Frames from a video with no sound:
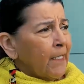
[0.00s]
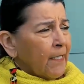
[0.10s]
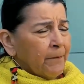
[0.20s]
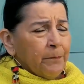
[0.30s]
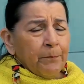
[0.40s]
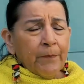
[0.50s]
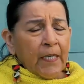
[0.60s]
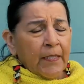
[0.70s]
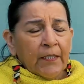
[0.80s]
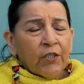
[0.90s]

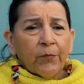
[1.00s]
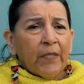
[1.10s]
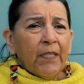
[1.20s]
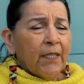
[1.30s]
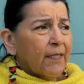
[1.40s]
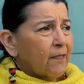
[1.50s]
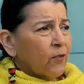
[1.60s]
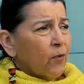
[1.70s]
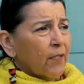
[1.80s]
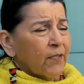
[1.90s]
a history that's
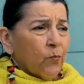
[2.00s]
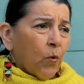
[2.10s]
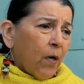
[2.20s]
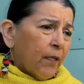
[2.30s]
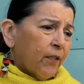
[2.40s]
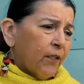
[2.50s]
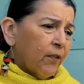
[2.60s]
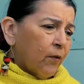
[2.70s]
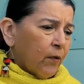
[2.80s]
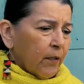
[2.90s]
across the
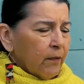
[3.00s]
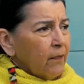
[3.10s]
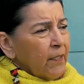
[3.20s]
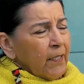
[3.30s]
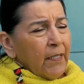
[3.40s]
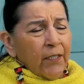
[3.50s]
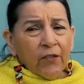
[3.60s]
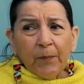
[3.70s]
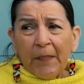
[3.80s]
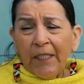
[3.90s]
water, or
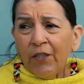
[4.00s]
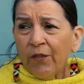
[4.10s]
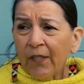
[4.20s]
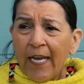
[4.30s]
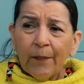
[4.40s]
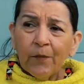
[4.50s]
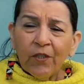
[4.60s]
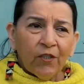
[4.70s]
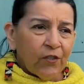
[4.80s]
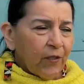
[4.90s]
you're speaking 2
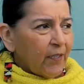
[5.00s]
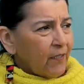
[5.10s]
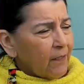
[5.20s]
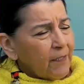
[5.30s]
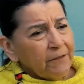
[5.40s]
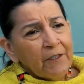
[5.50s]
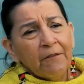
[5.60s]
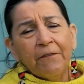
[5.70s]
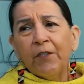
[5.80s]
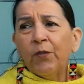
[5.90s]
languages, or eating
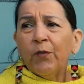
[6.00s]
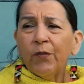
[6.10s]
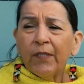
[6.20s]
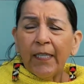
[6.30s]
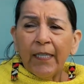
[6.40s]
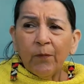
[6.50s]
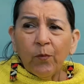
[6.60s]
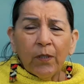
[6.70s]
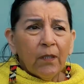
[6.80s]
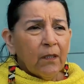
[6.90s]
different foods, and
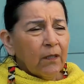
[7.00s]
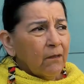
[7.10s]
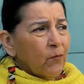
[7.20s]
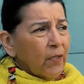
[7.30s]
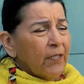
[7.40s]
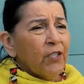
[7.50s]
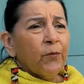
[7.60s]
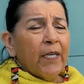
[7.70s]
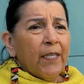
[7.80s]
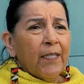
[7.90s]
we're
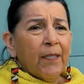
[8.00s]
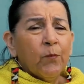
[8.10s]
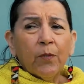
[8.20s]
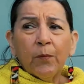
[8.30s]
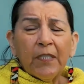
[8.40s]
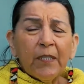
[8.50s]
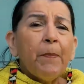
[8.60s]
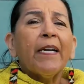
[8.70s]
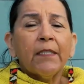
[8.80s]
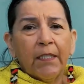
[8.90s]
integrating and we're
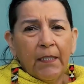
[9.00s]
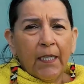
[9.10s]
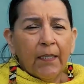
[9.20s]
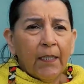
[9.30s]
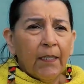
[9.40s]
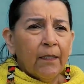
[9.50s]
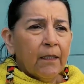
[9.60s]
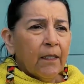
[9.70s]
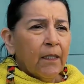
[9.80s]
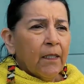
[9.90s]
respecting. I think
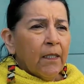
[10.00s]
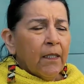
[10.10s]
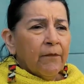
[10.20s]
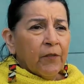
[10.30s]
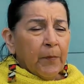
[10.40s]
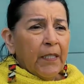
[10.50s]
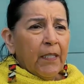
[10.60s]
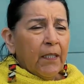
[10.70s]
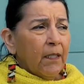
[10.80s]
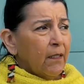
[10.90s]
for
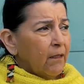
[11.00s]
me,